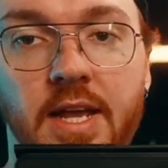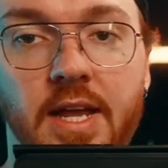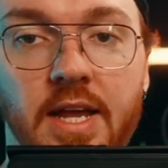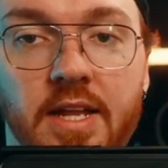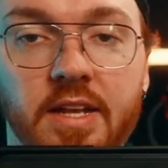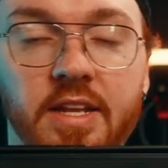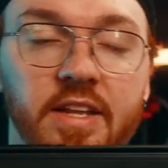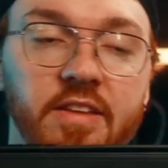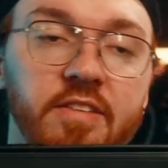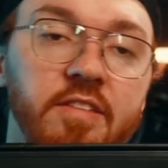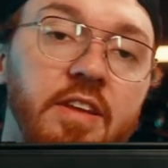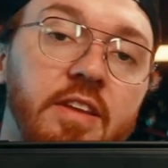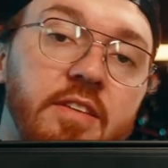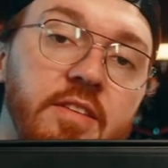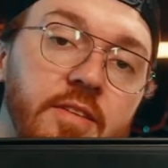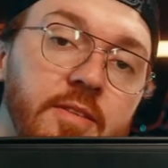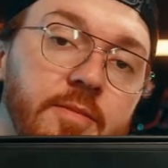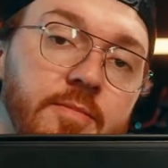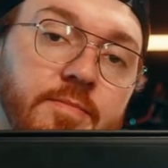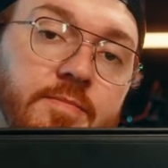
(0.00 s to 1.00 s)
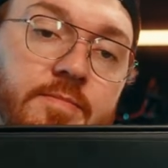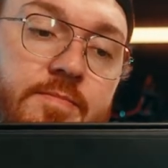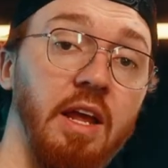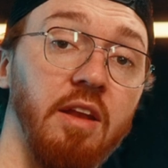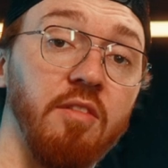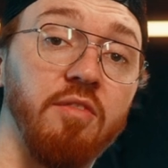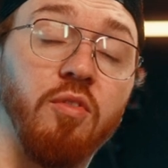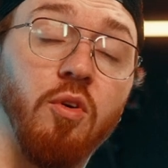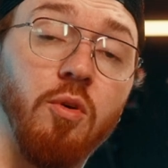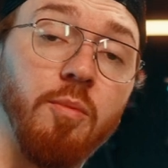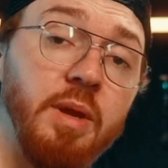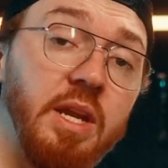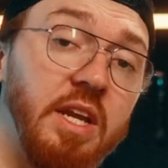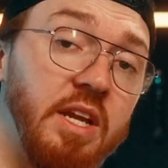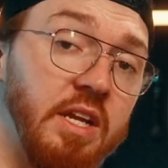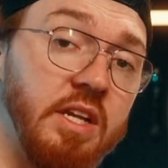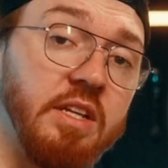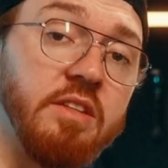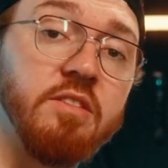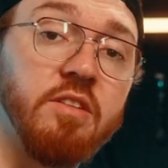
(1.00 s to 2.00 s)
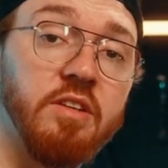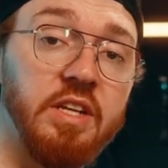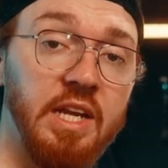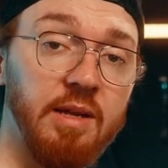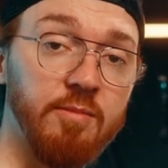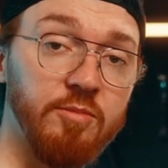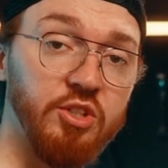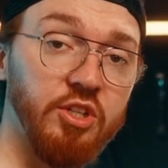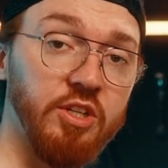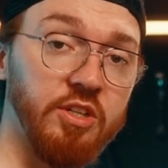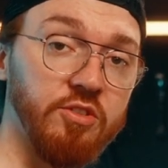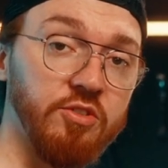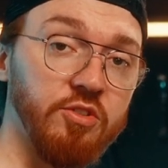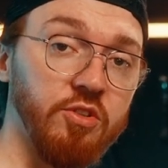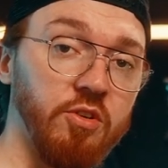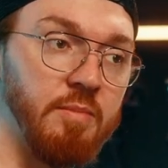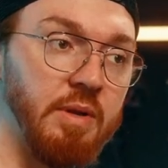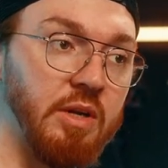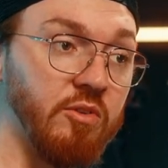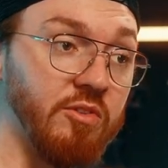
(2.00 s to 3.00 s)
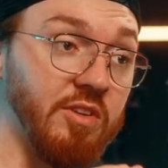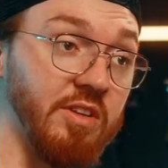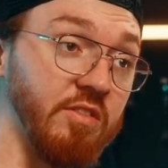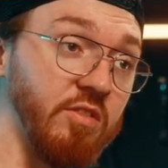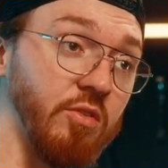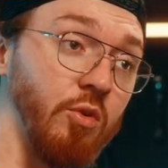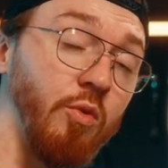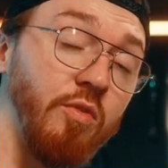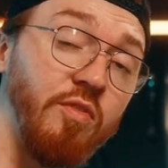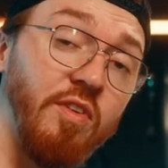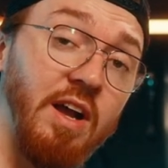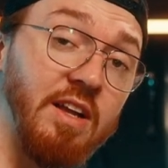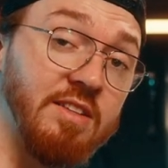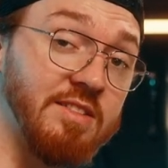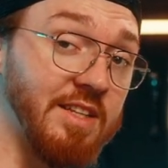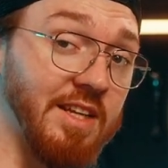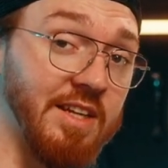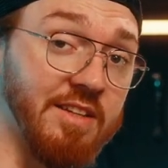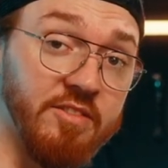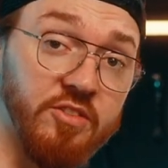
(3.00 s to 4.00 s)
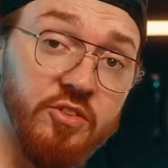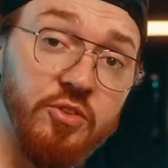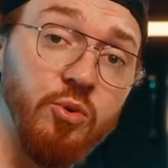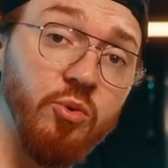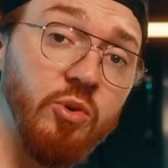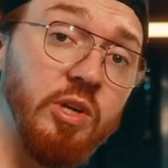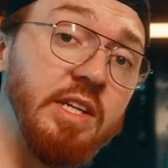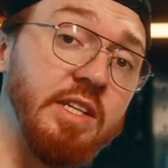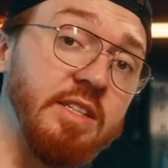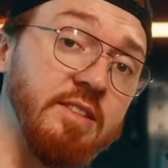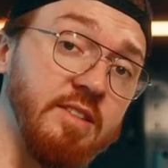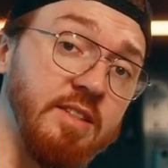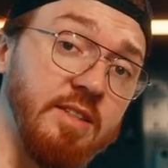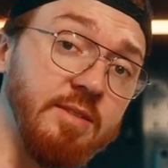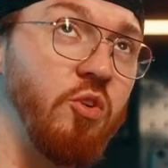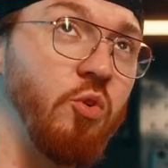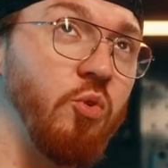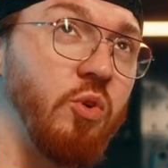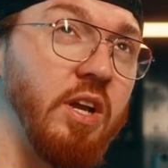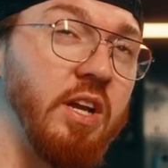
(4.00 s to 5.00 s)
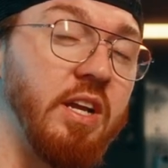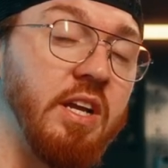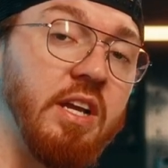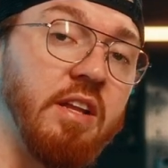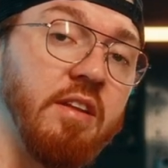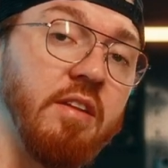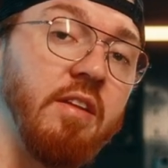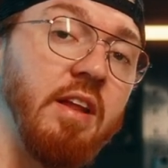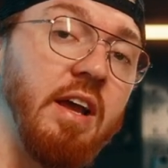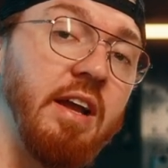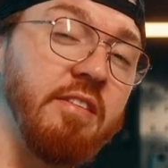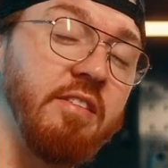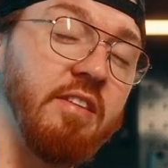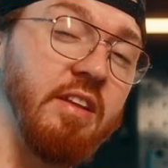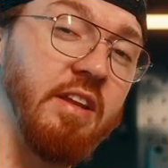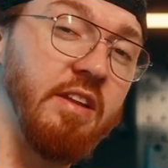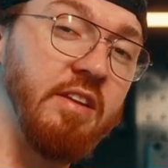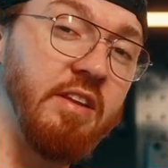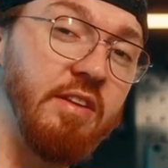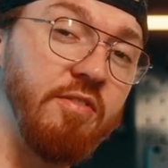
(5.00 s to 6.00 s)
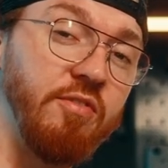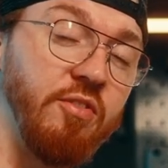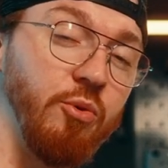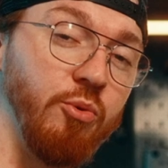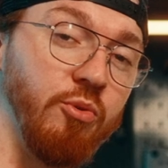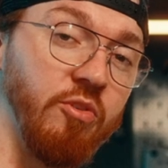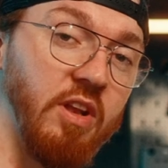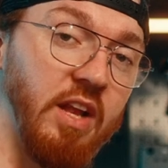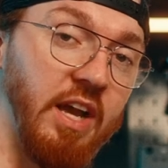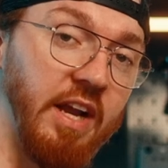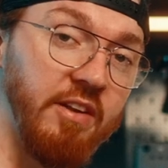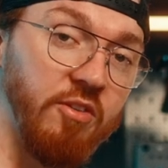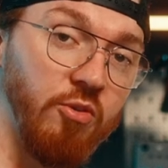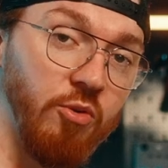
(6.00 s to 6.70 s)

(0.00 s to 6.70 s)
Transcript: And that's it. And for me, it's a game changer because it's so fast and so easy. You can get nice and diffuse light